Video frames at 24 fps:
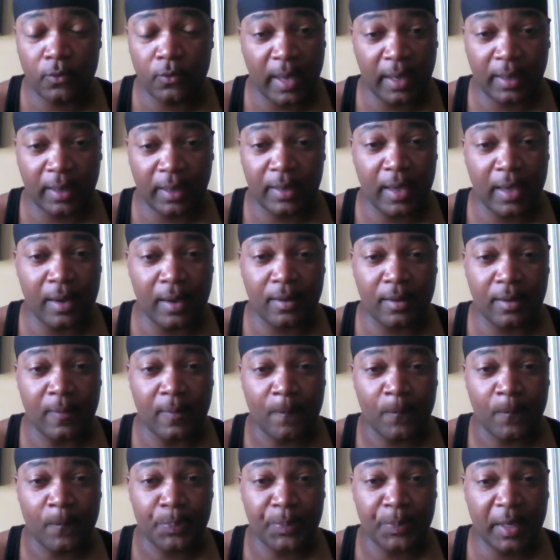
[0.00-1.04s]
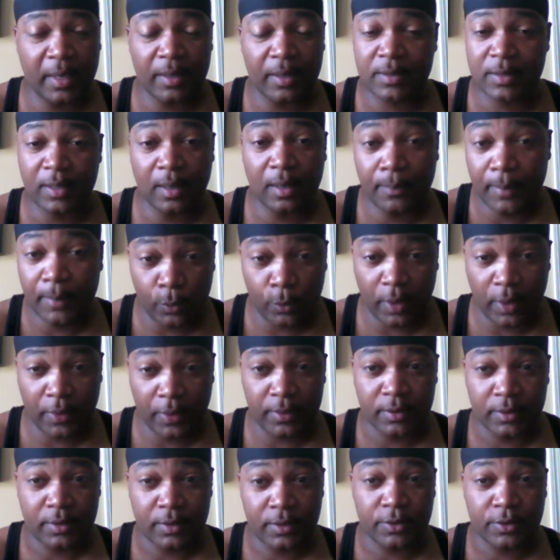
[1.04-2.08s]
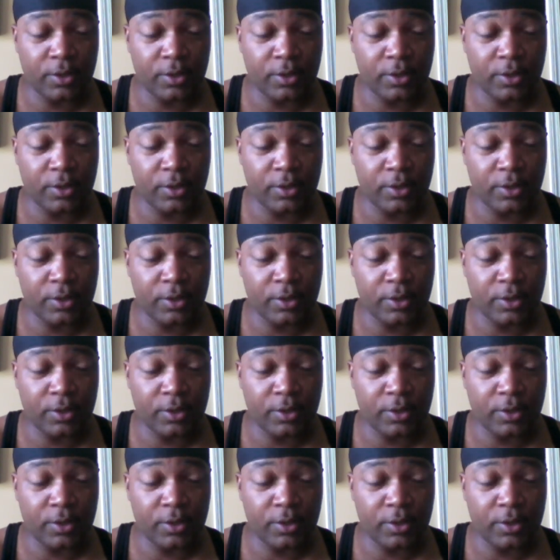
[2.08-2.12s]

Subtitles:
Pacquiao except Mayweather.